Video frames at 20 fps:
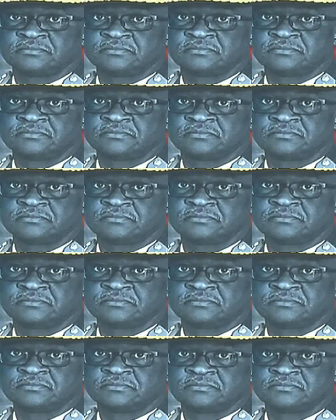
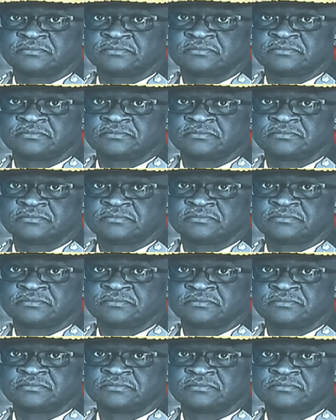
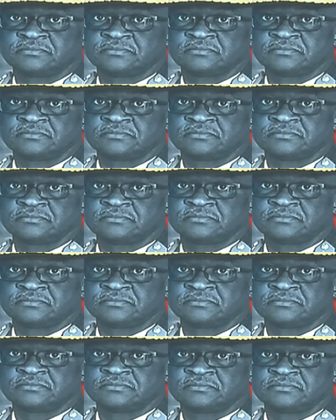
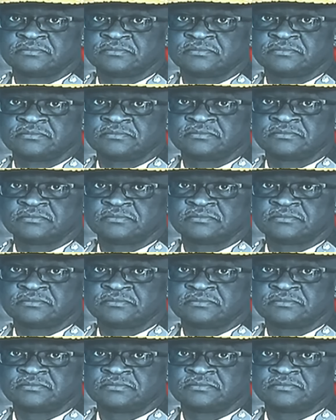
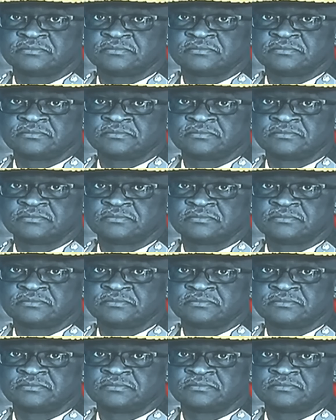No words are spoken by the person on screen.